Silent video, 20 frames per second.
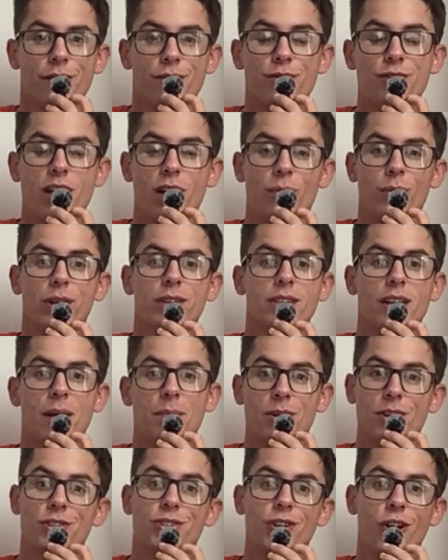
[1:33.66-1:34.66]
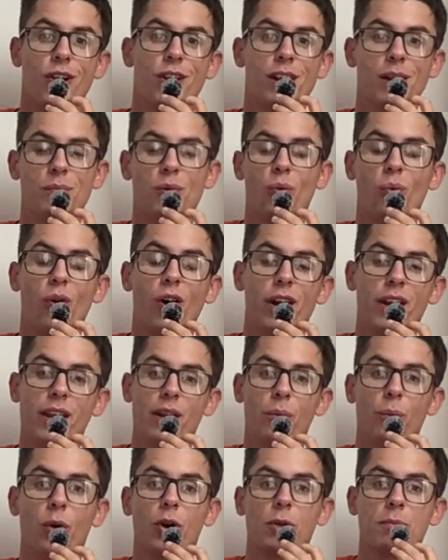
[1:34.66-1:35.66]
for that reason, I'm going to start at number 1
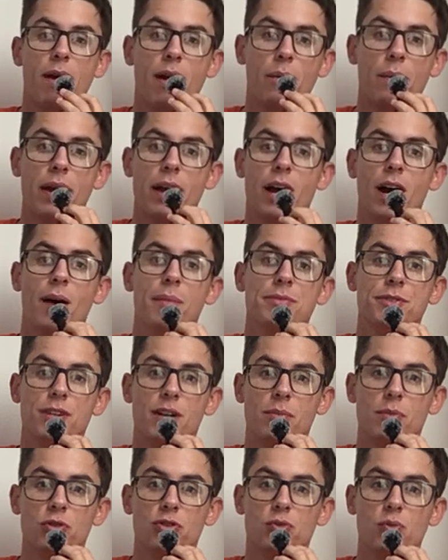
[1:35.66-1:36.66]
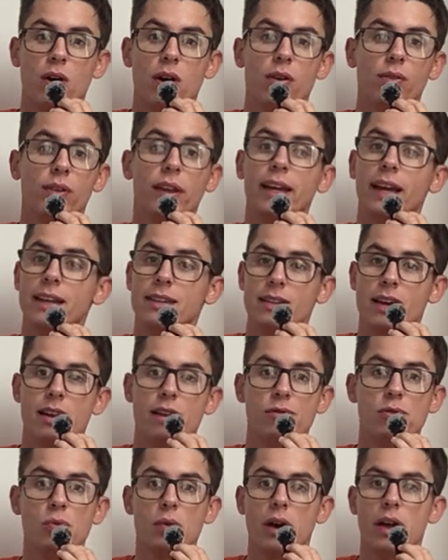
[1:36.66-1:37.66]
and work my way up to number 12. Like I said,
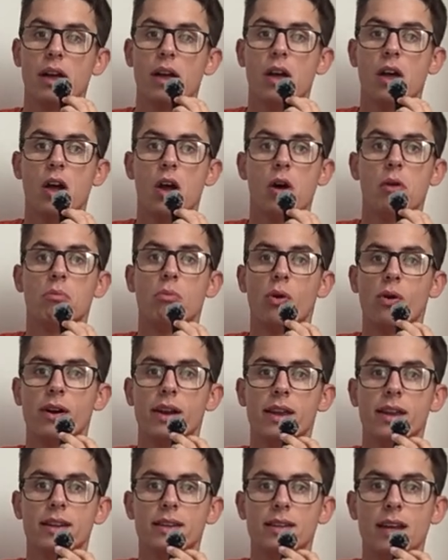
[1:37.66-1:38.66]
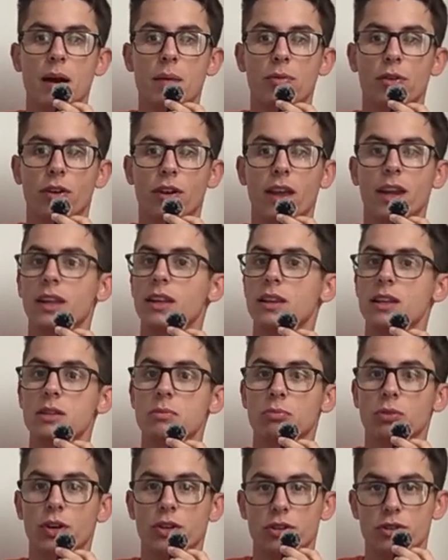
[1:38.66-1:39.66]
if you want more in depth on any of these
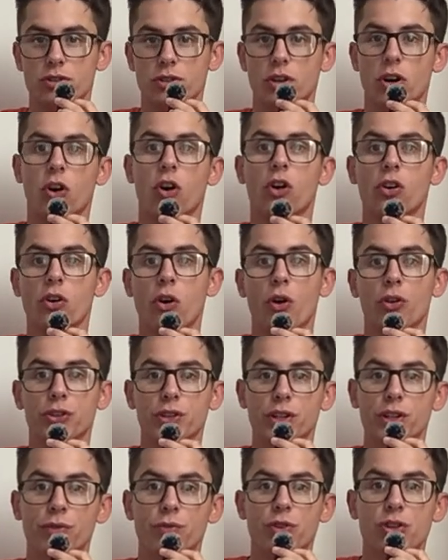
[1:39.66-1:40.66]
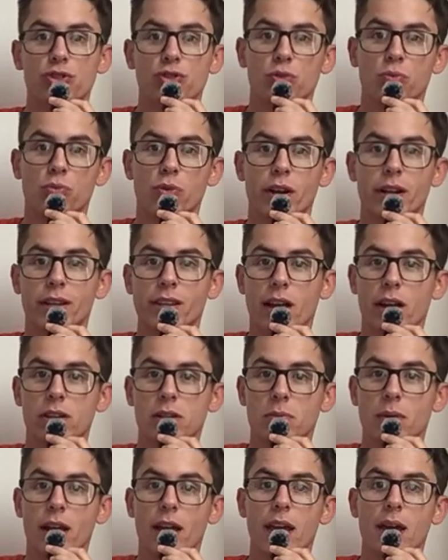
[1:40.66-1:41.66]
players, there are also the divisional
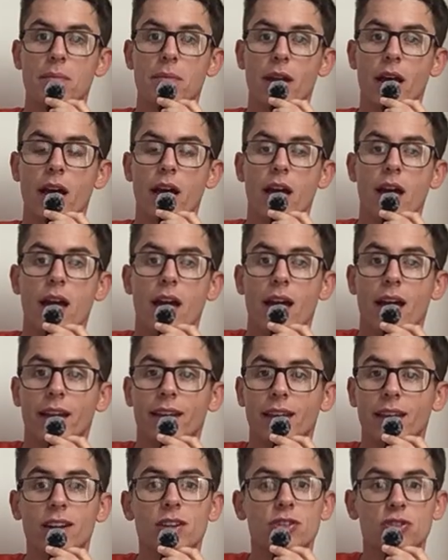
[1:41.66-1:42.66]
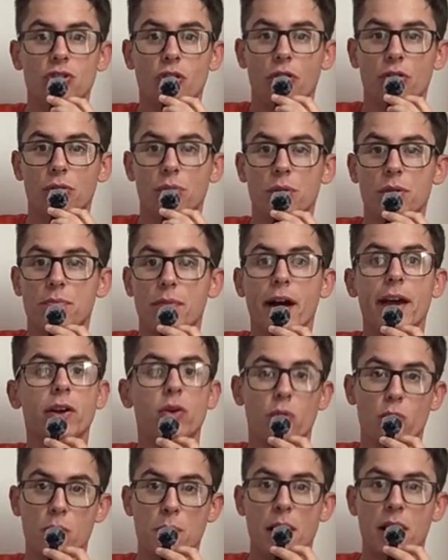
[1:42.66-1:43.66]
breakdowns, but I am going to get us started with my
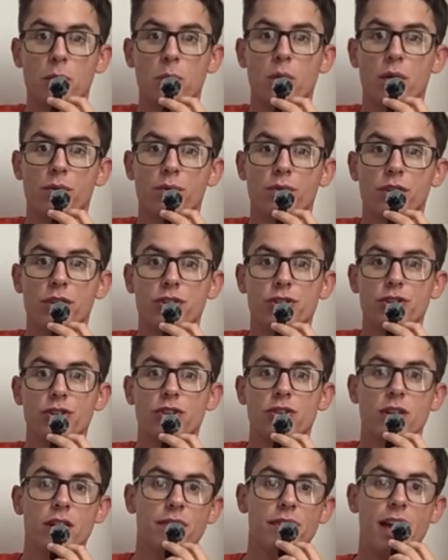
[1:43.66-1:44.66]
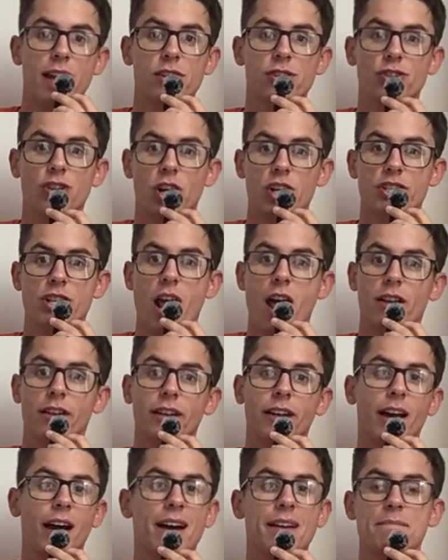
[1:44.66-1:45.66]
quarterback 1 for this year, and that's Josh
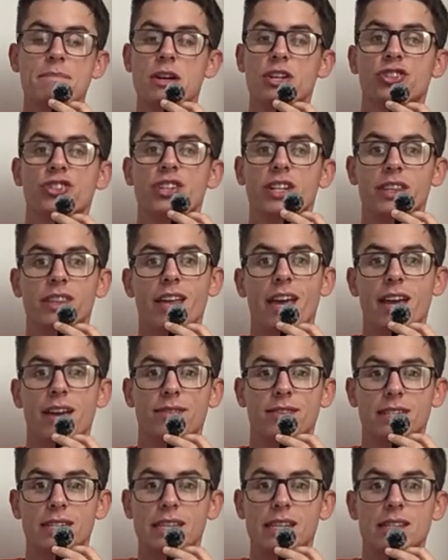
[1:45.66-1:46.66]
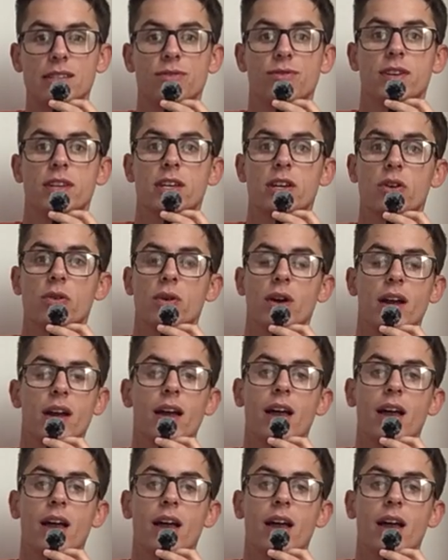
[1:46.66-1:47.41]
Allen. I mentioned it in the AFC East video.